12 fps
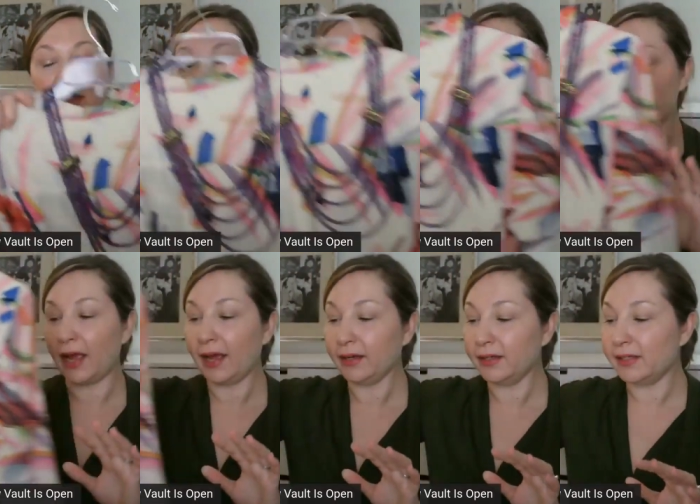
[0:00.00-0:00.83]
So
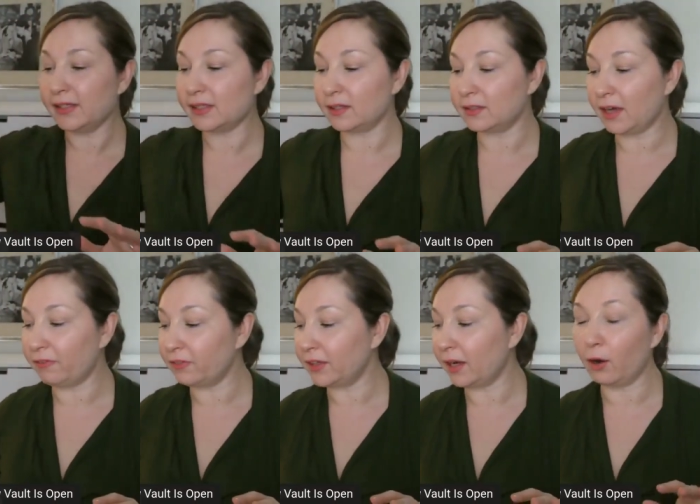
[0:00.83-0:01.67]
that is
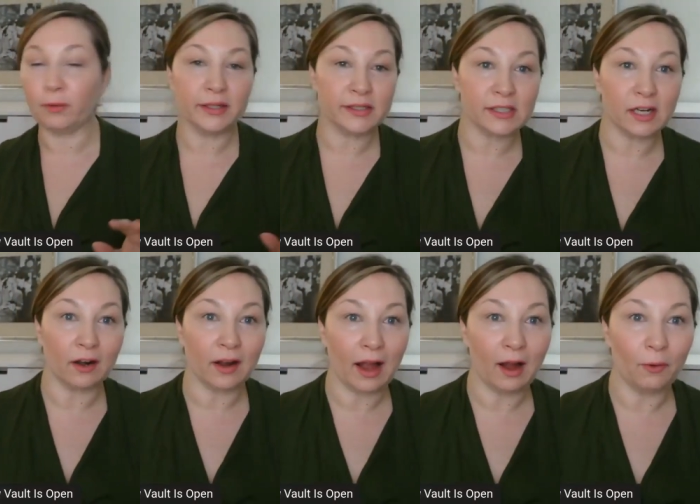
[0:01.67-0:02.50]
definitely, I always start
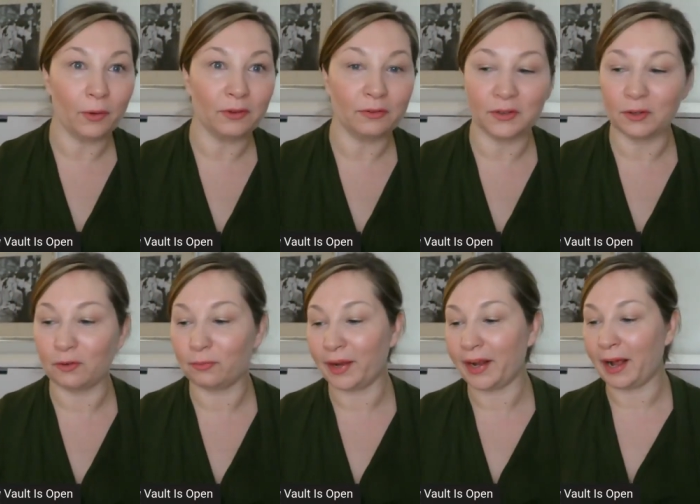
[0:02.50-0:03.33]
out with a few
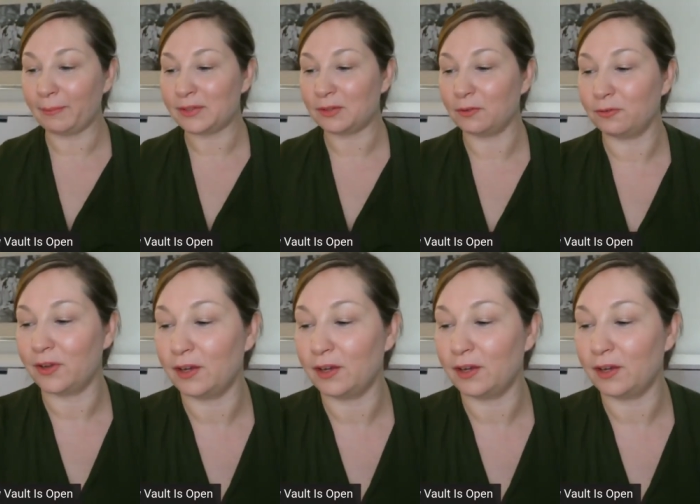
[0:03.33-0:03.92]
of my absolute